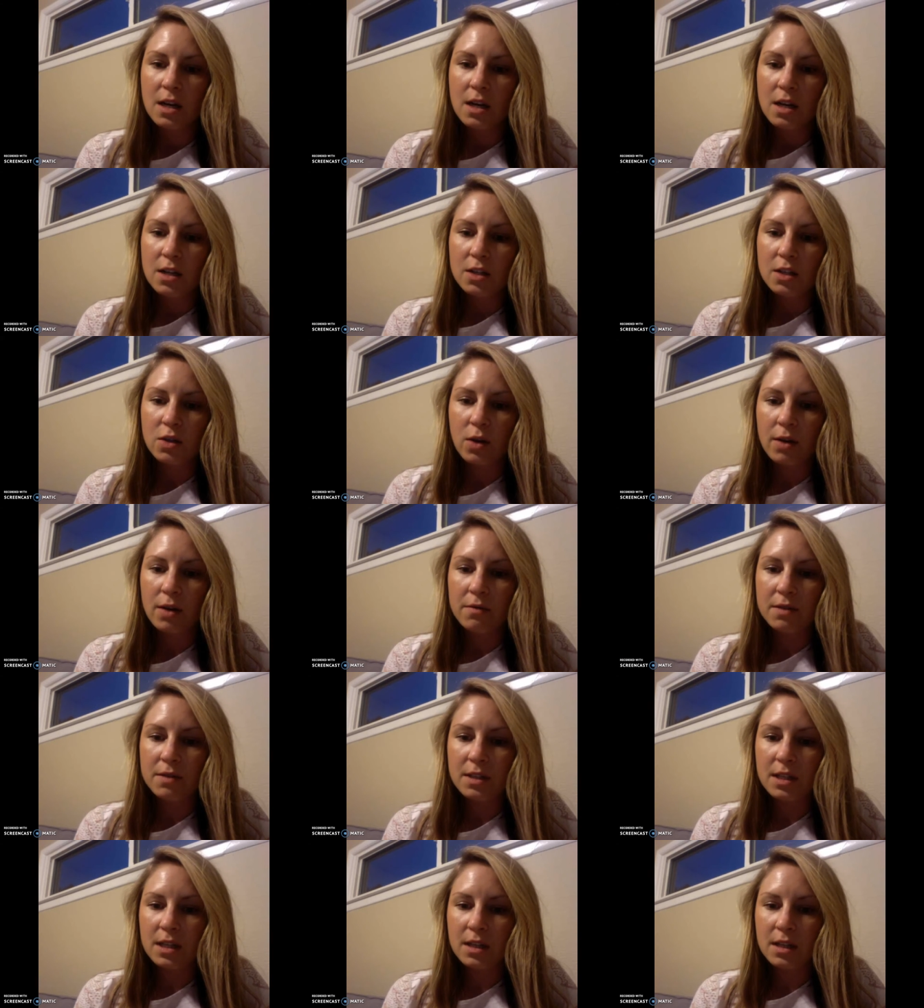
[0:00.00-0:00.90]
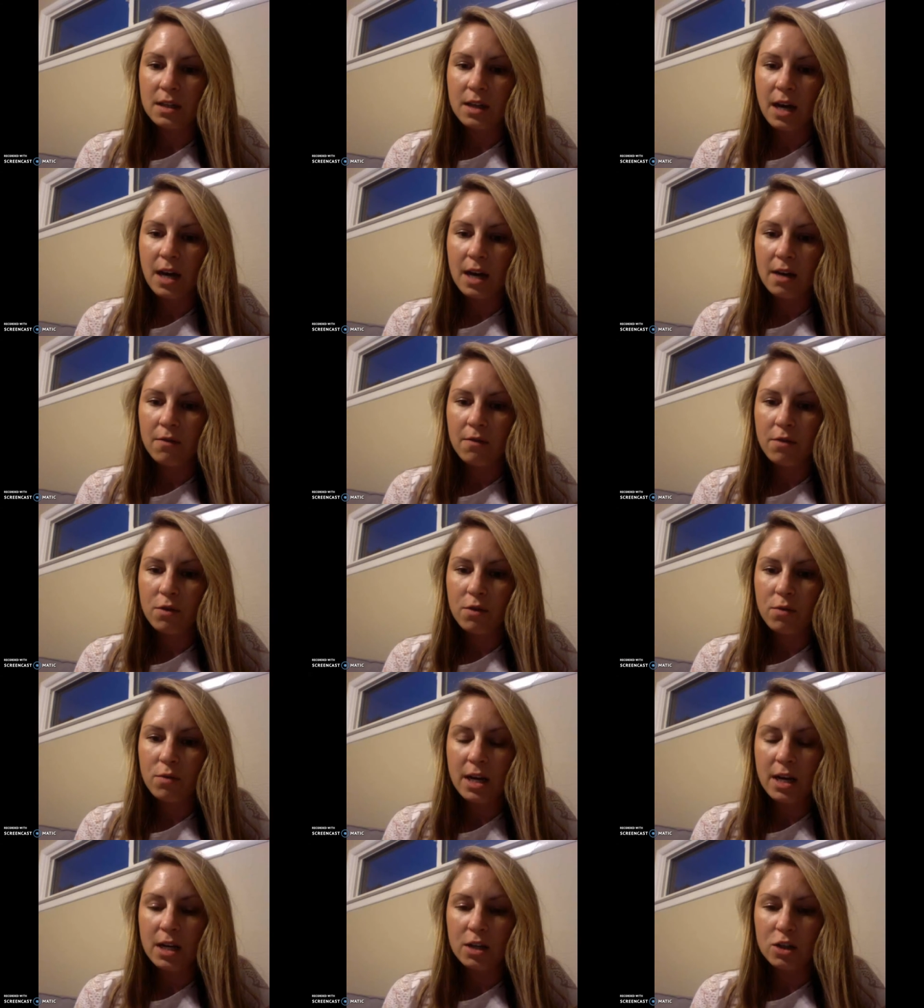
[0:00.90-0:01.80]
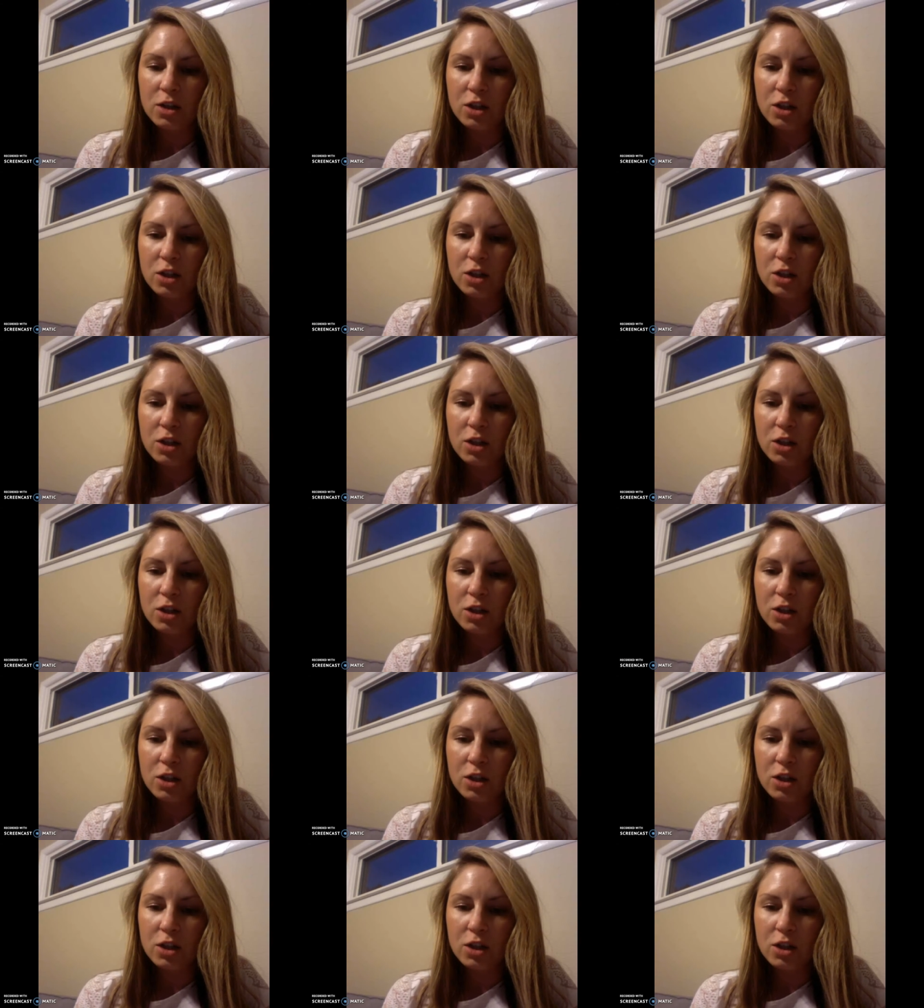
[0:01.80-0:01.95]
so I've seen kind of the range,